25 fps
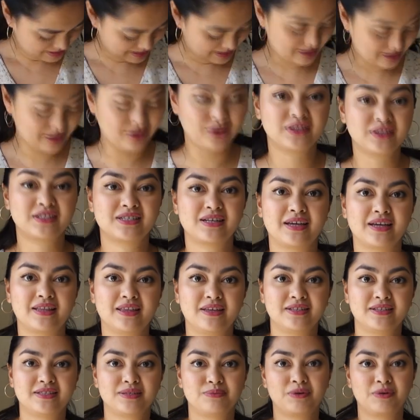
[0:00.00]
I
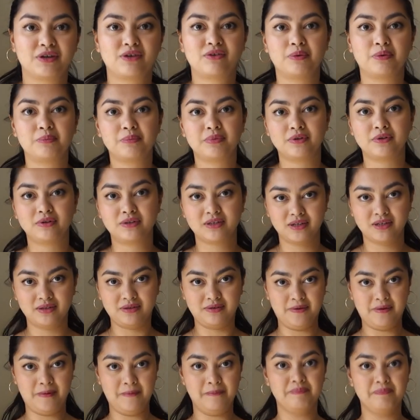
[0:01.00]
think it's a bit crumpled,
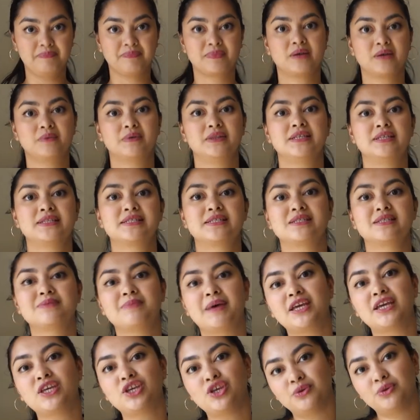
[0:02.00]
but this is
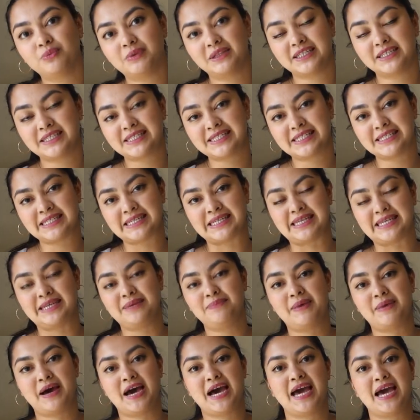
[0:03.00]
my Cumulus Tee
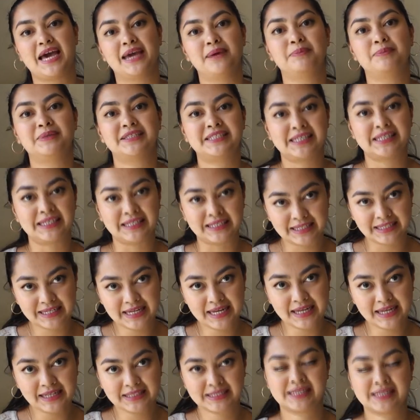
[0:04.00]
by Petite
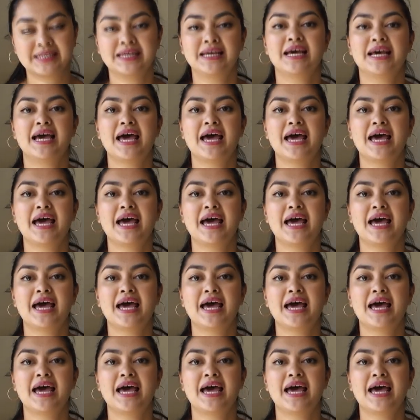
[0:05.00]
Knit,